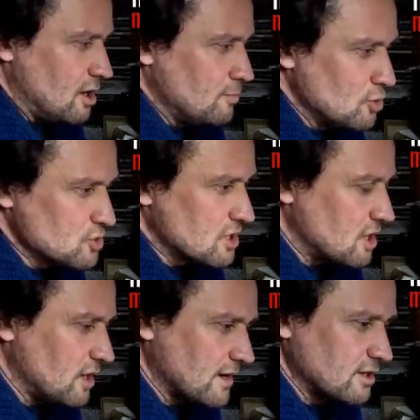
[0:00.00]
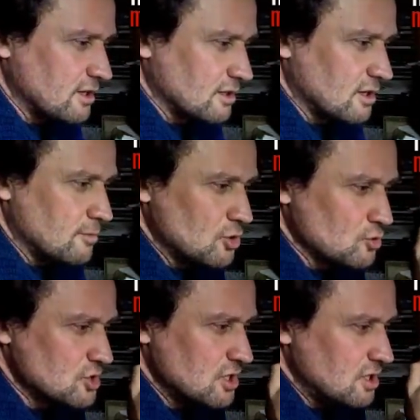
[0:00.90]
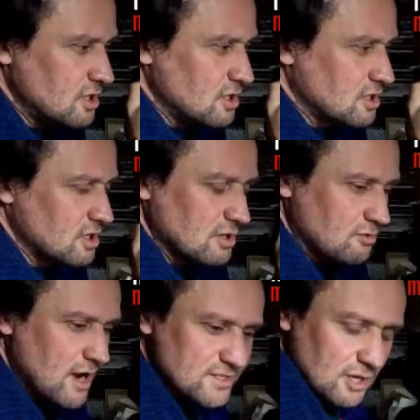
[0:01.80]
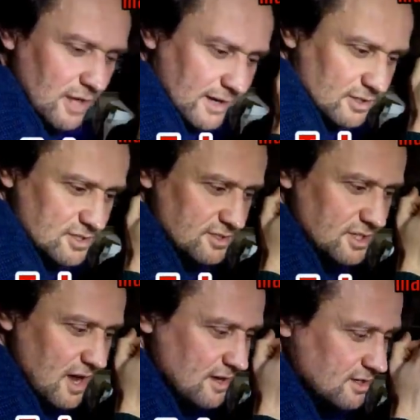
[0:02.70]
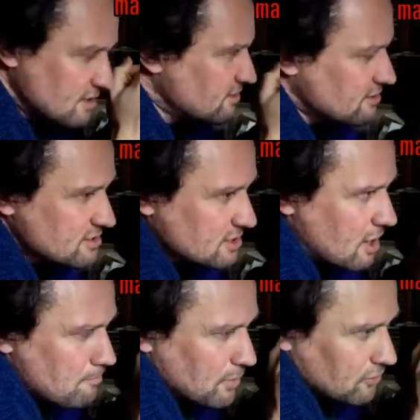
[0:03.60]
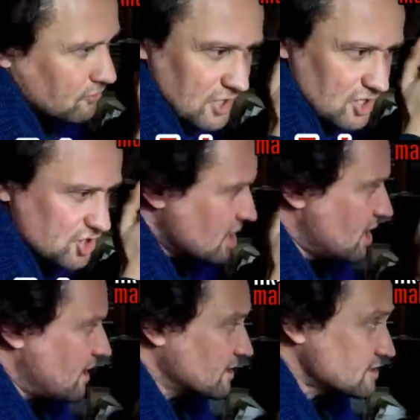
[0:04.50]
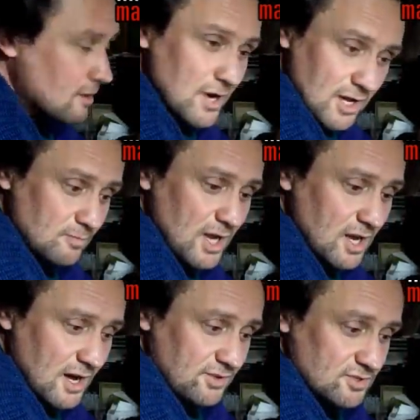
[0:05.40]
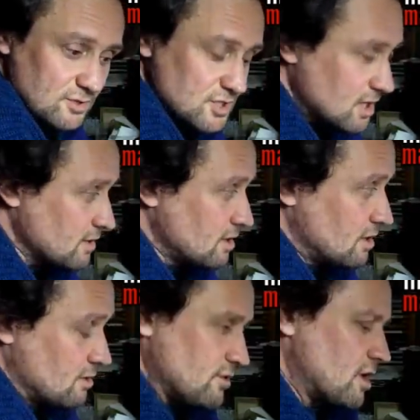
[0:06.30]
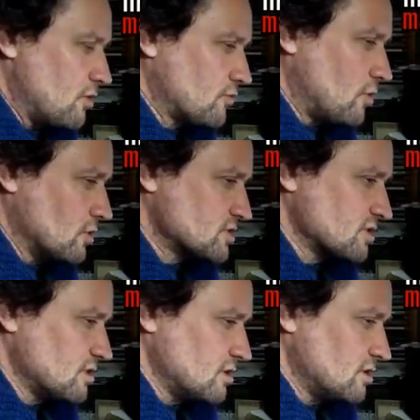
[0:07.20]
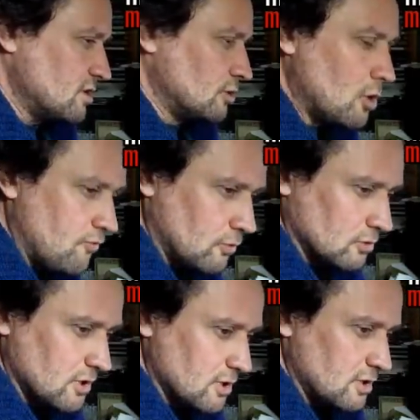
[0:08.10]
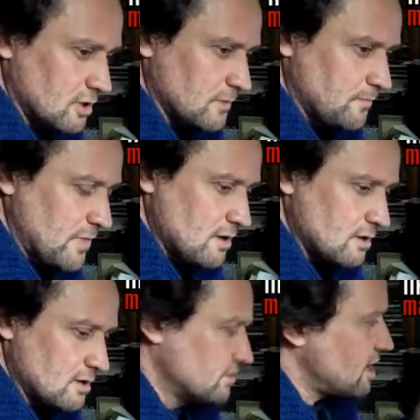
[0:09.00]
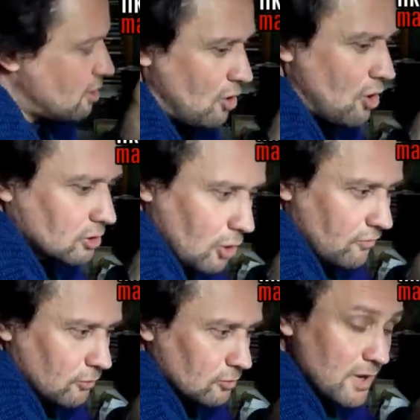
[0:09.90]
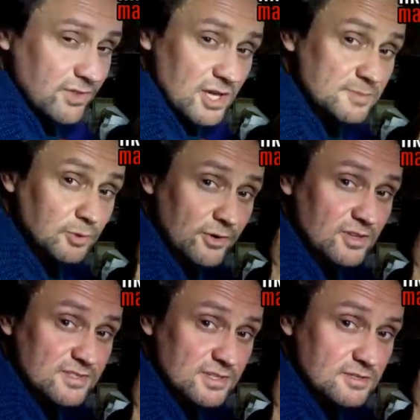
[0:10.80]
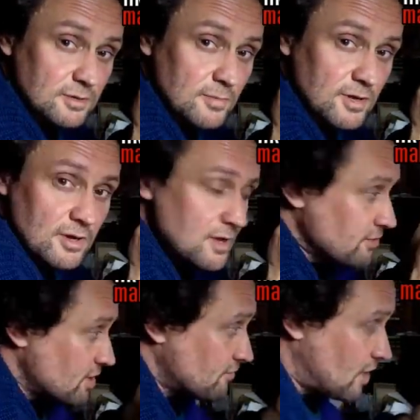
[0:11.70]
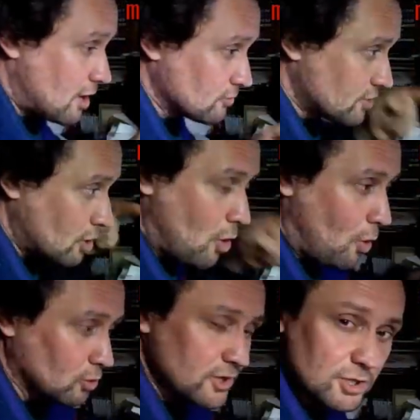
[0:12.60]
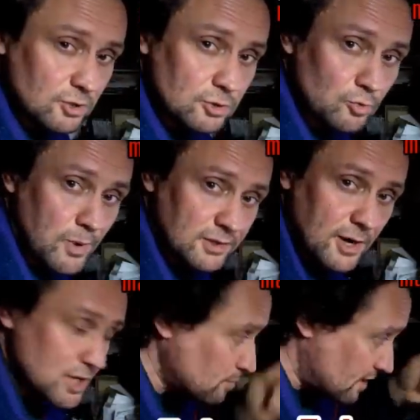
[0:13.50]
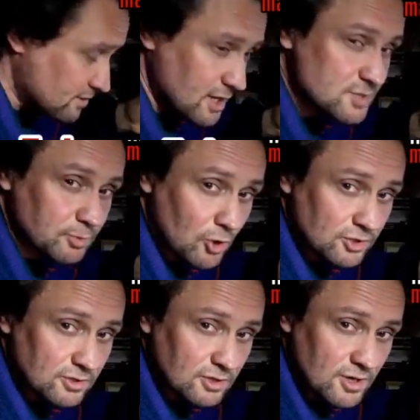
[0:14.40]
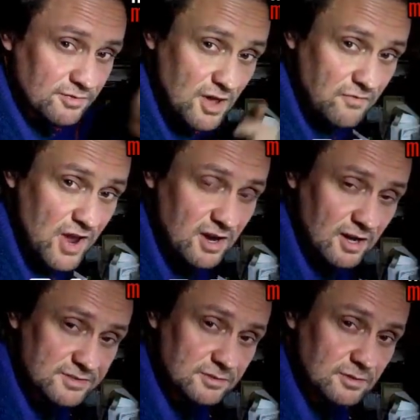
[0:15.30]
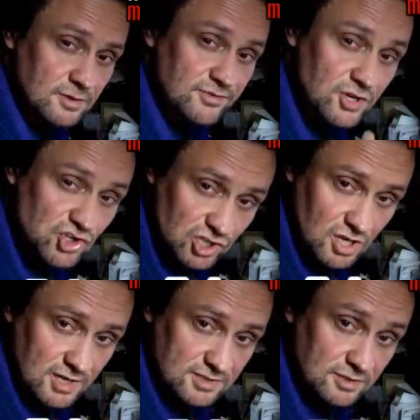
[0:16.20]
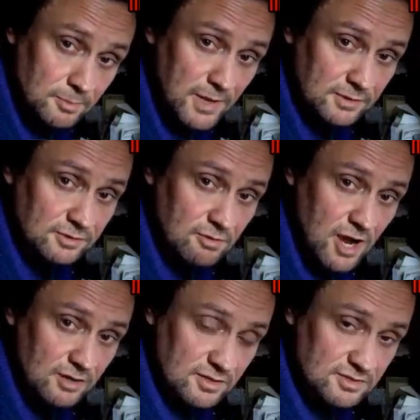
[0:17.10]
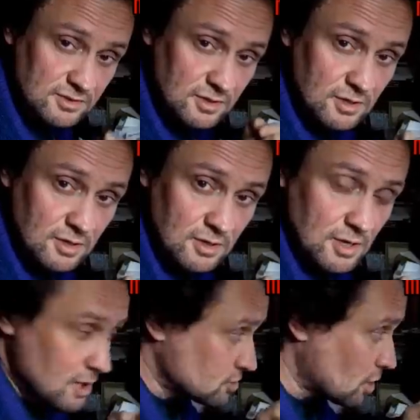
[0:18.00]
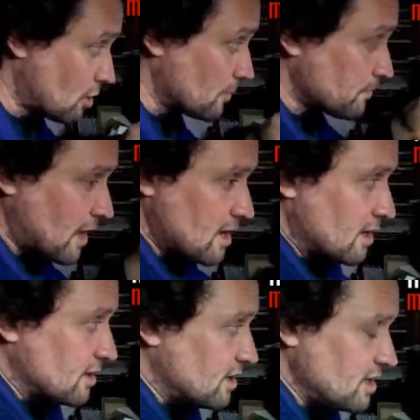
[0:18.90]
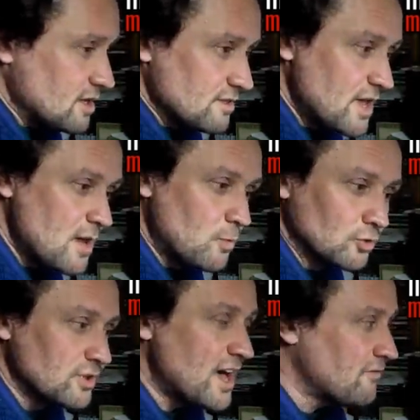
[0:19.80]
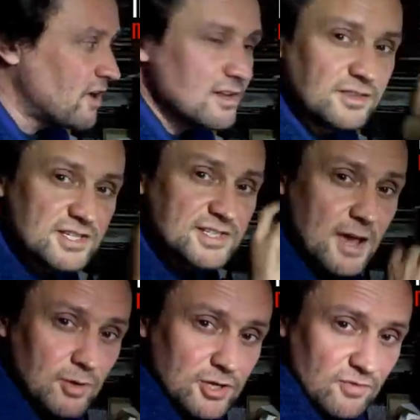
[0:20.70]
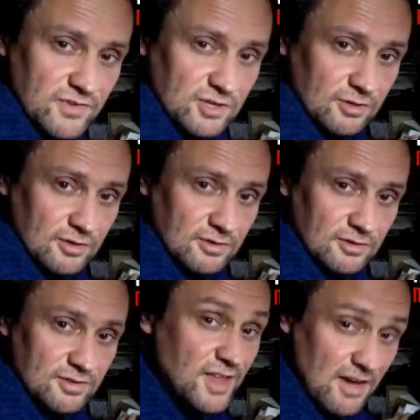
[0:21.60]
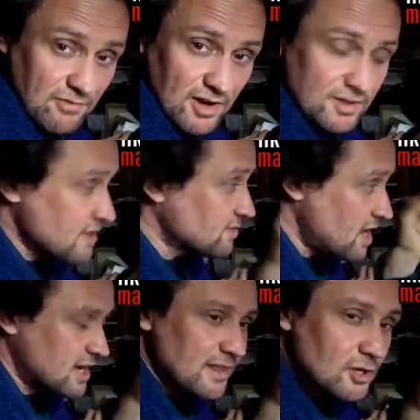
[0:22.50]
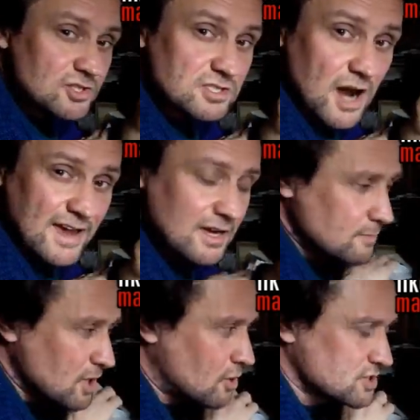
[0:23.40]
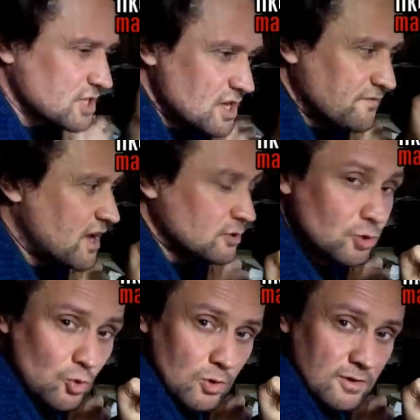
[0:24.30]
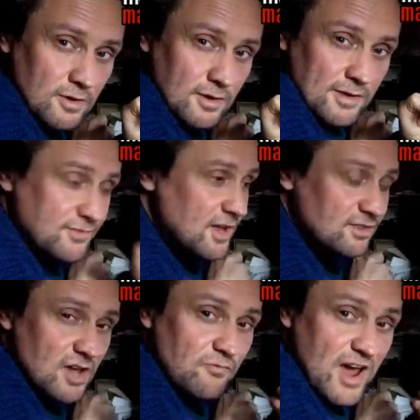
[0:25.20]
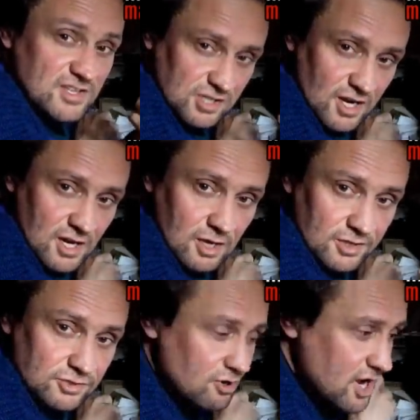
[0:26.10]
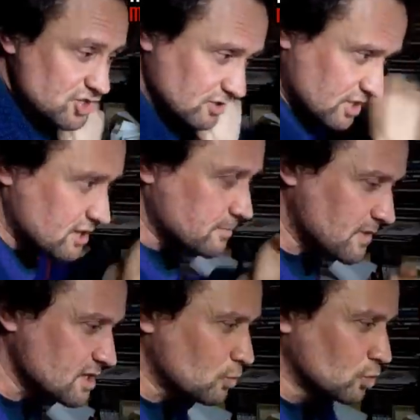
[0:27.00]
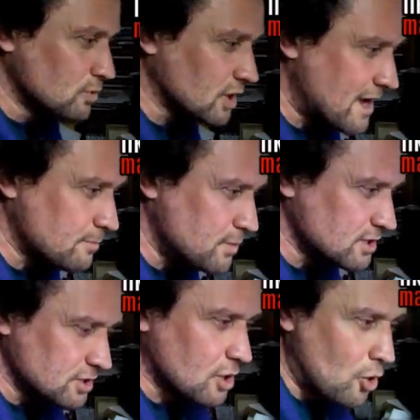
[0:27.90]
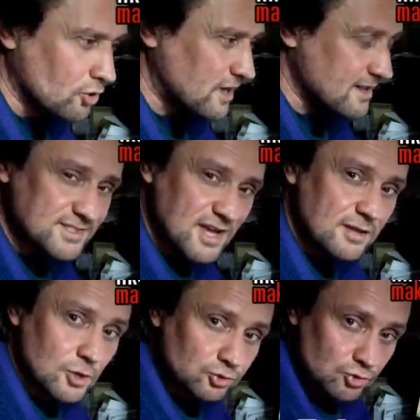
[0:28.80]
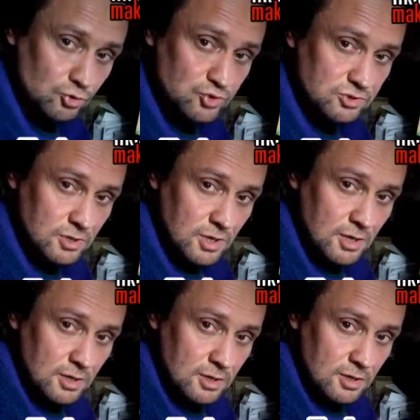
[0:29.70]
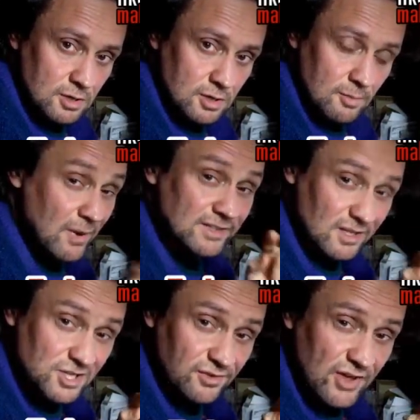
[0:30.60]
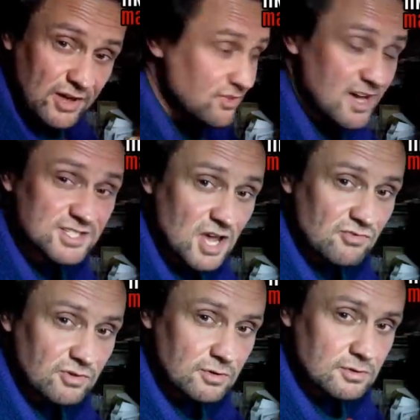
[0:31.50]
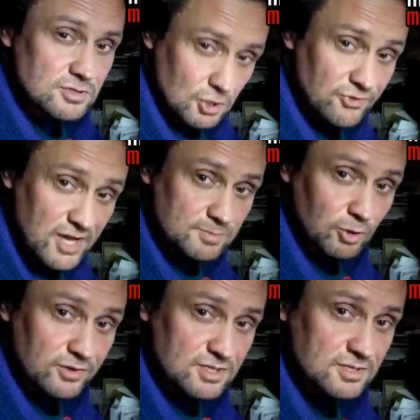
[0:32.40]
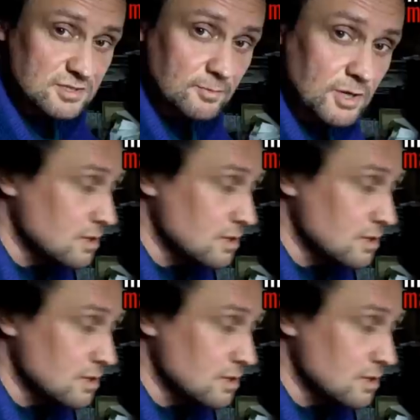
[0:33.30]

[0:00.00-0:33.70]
Music Collecting, Music Rights Collecting Society, there is Rumblefish, and many others, you see? There are of course lawful, they are all lawful, but they exploit the system. They found the hole in YouTube algorithm and they exploit it. They fake us, they cheat us, independent creators. So, they would never disable your video, never, and they cannot strike it, because if they do, then they face legal interaction. Then it would be like being in a court and saying not truth. But until then they are safe, so they exploit the system.